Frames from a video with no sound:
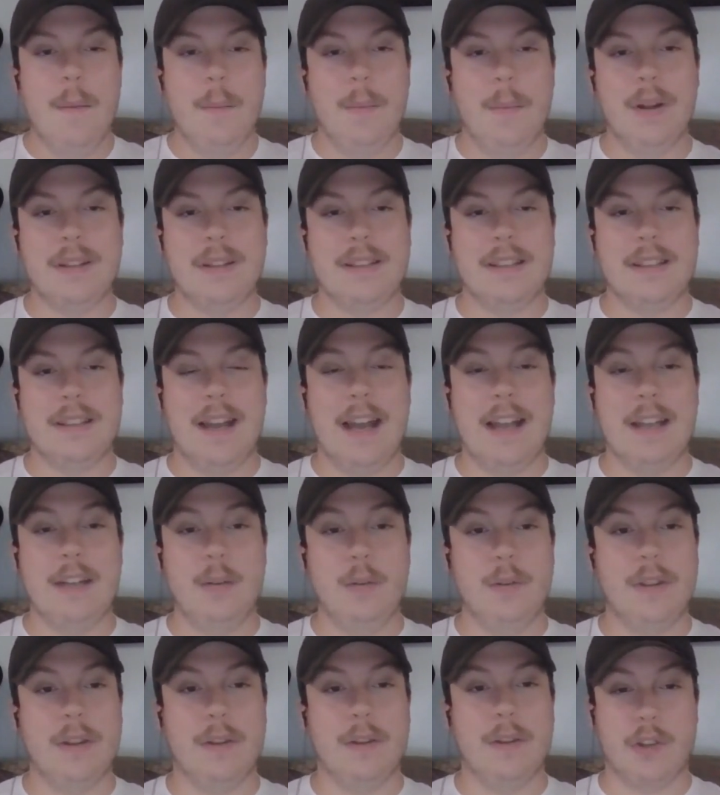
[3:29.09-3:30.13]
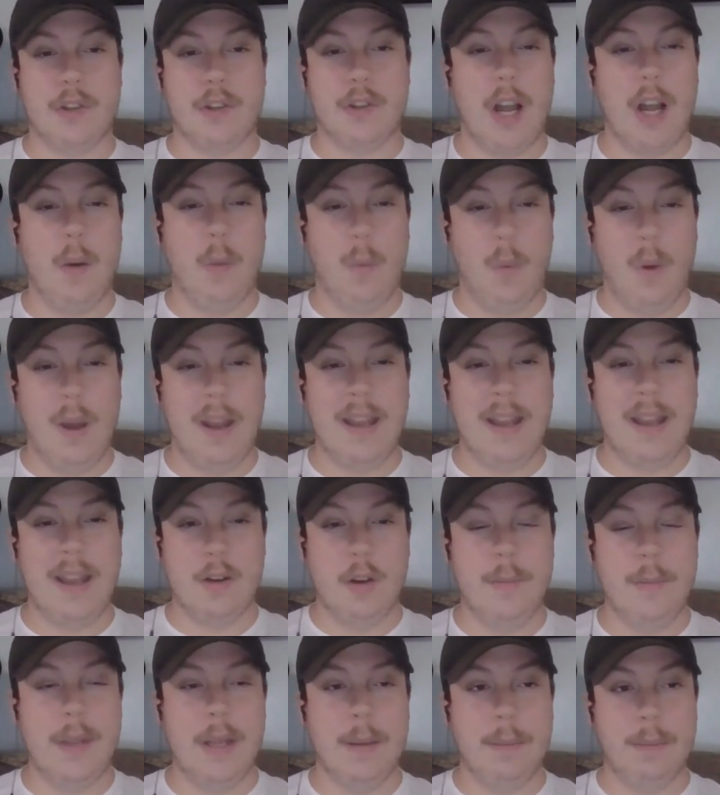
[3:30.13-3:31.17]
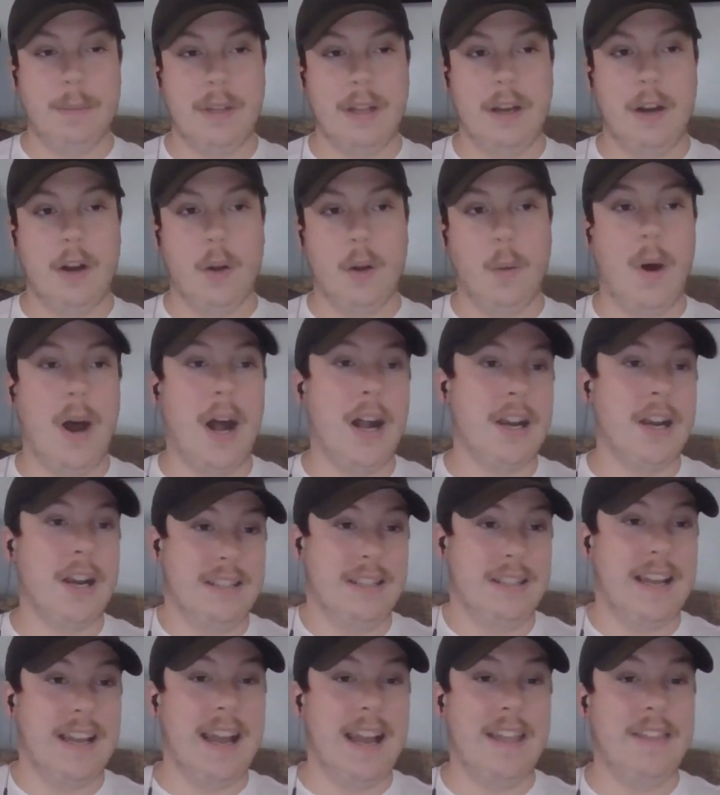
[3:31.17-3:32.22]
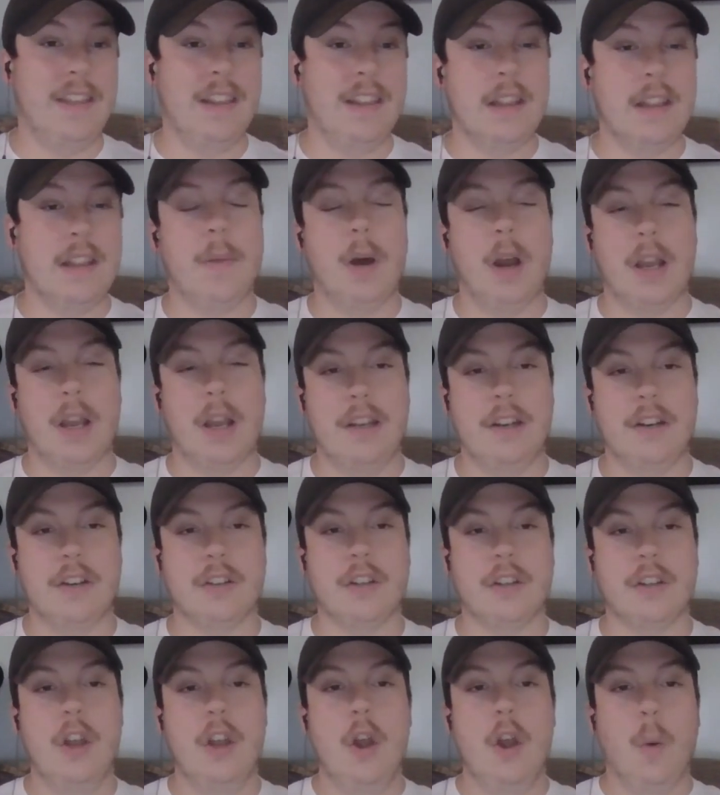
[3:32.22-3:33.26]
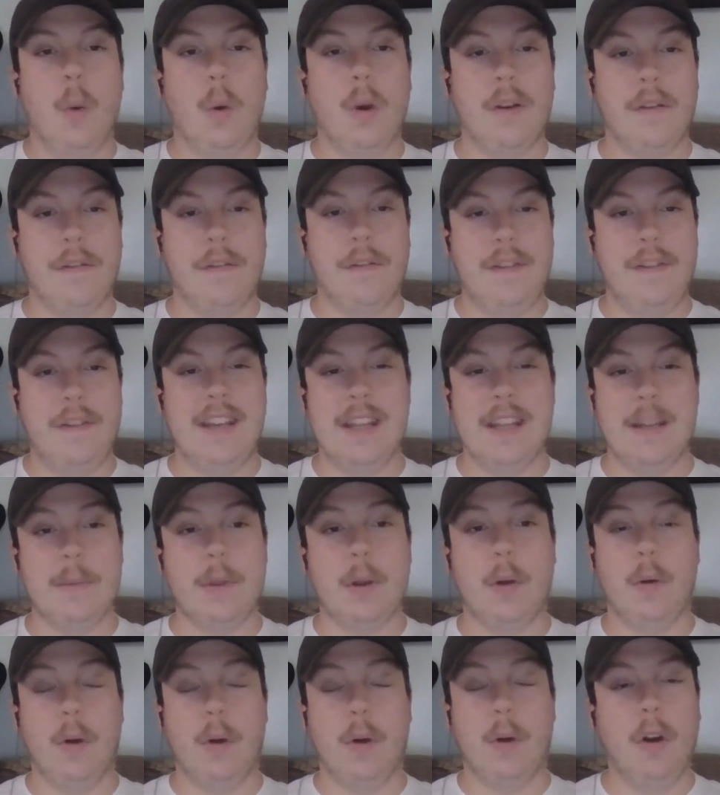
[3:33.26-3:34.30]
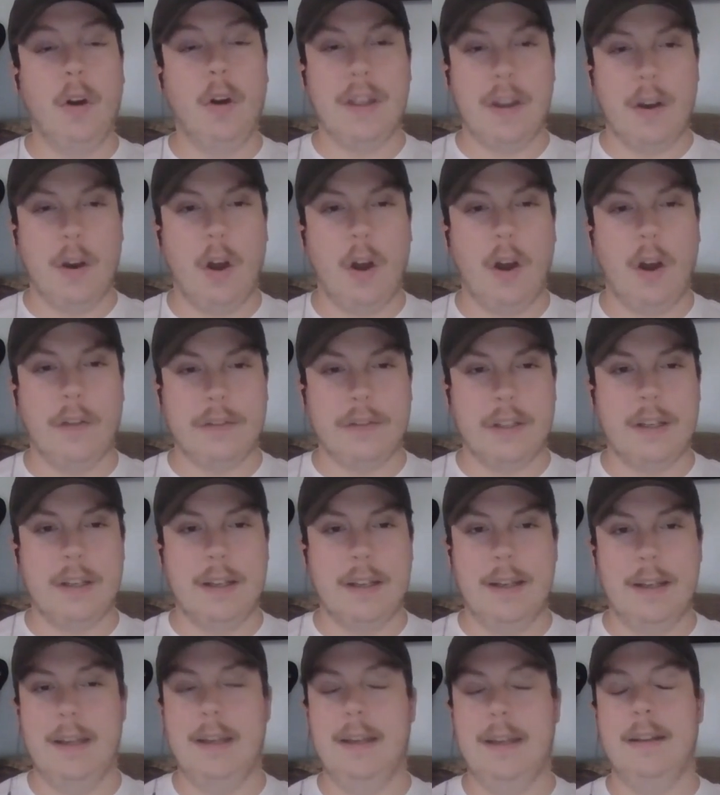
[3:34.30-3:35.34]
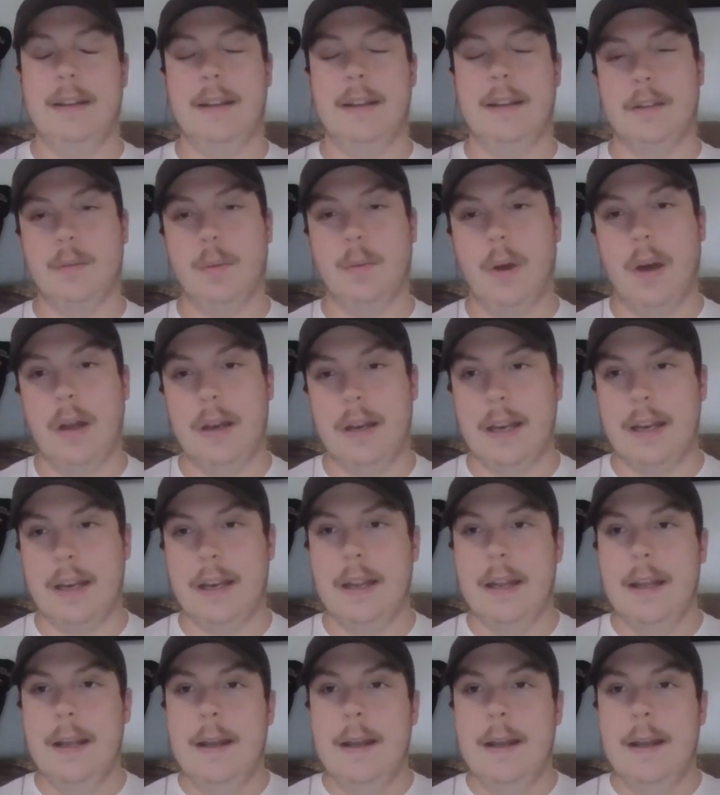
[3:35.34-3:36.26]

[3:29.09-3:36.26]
But I do think Rashad White could be a player to watch, as I think the Buccaneers want to feed him, you know, early and often in this one. And